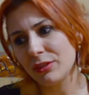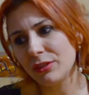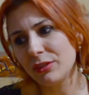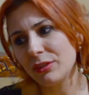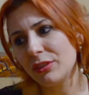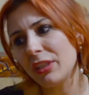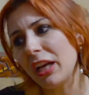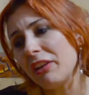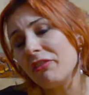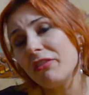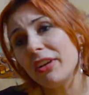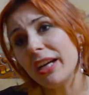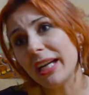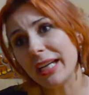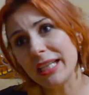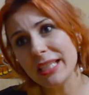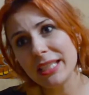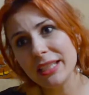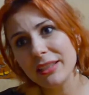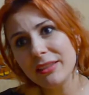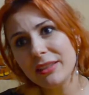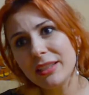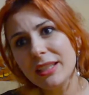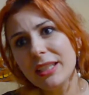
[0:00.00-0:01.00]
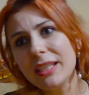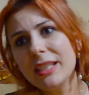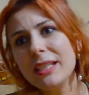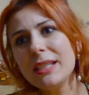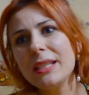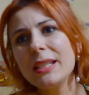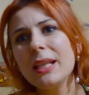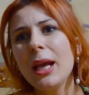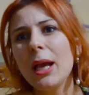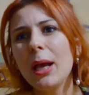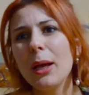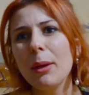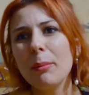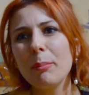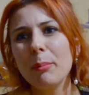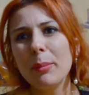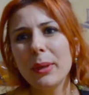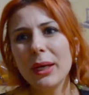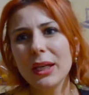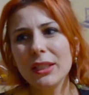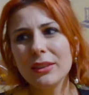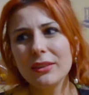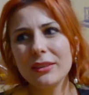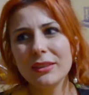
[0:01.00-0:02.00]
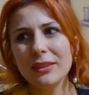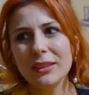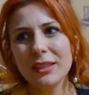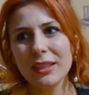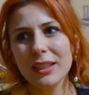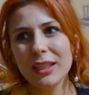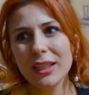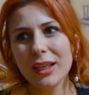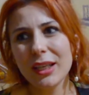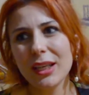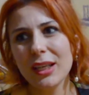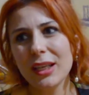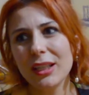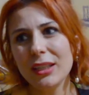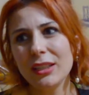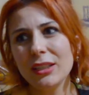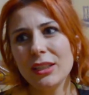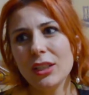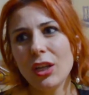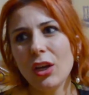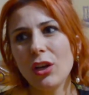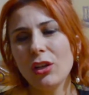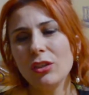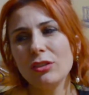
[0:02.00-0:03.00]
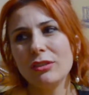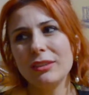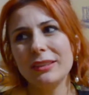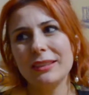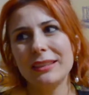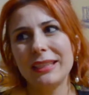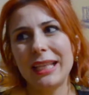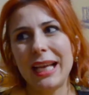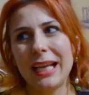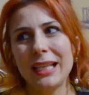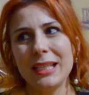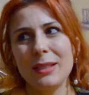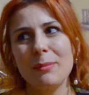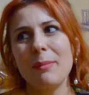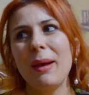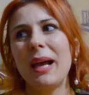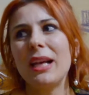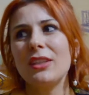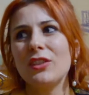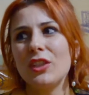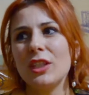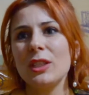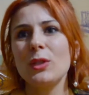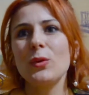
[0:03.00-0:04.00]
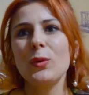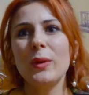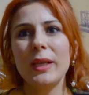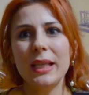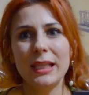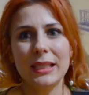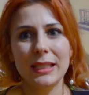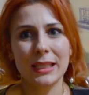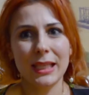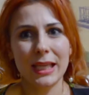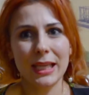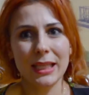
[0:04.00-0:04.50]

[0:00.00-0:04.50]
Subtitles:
diversities, but not as much as we